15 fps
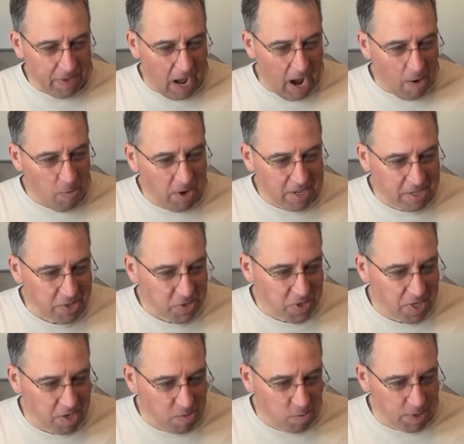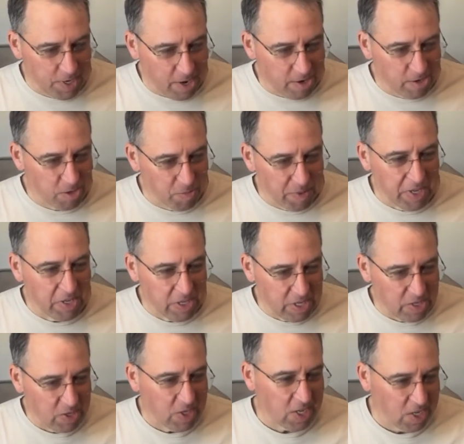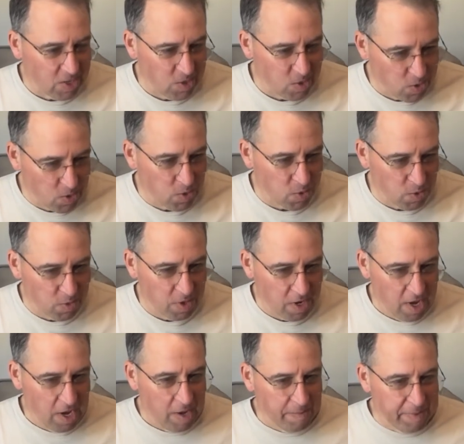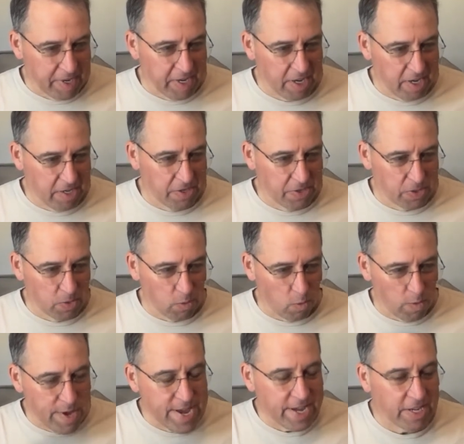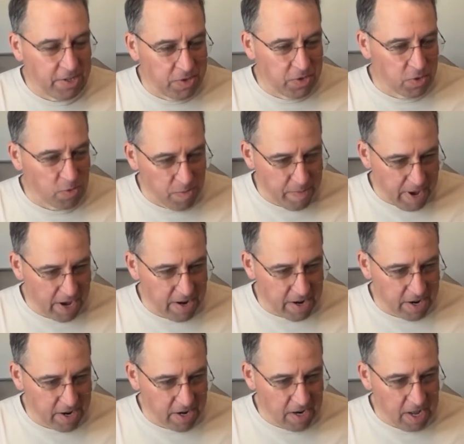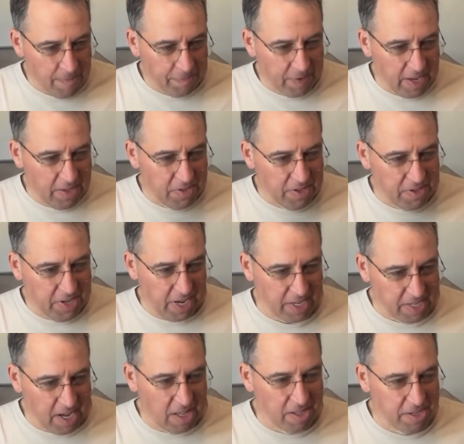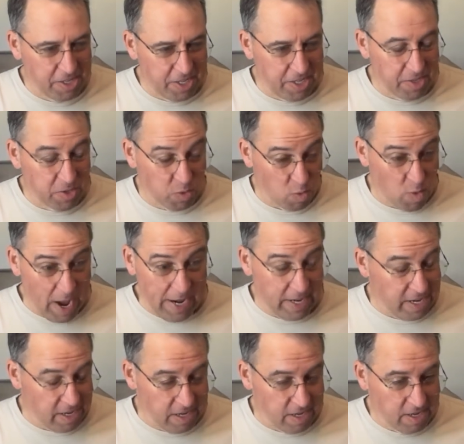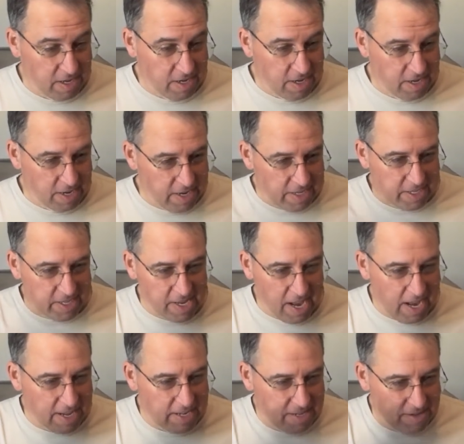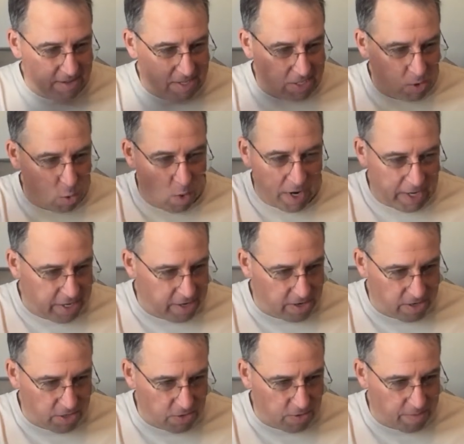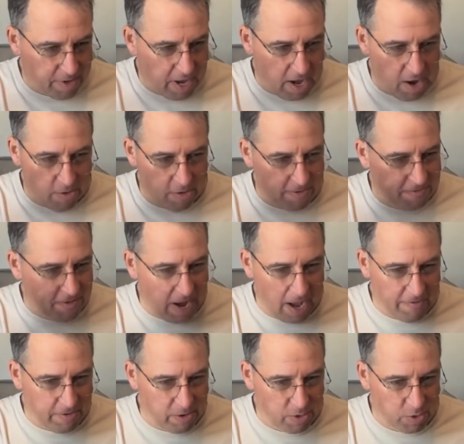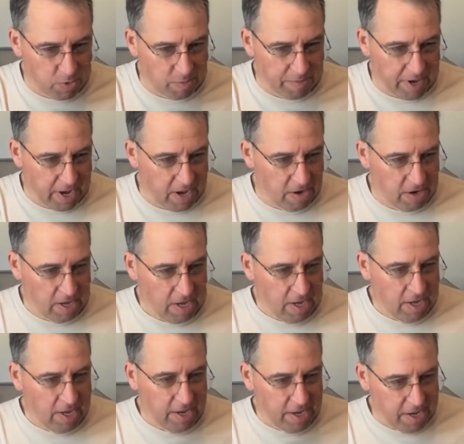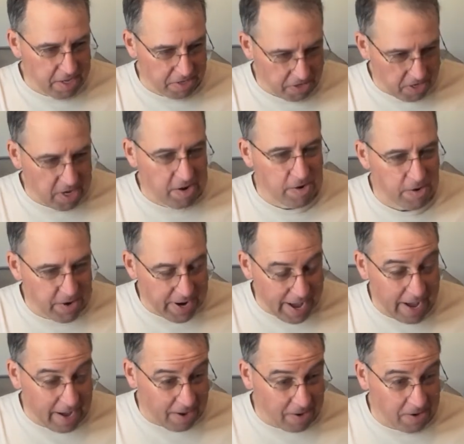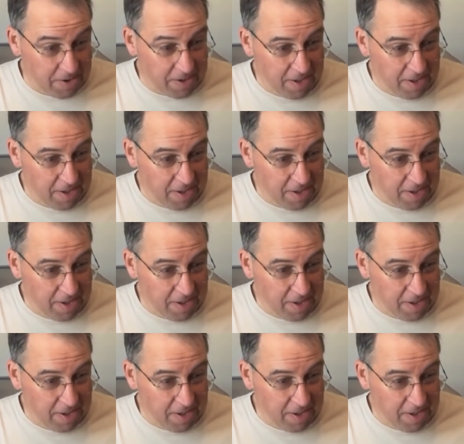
I want to see what our species can do because we can do better and the technology is ready. It's not 20 years from now or 5 years from now. It's here now.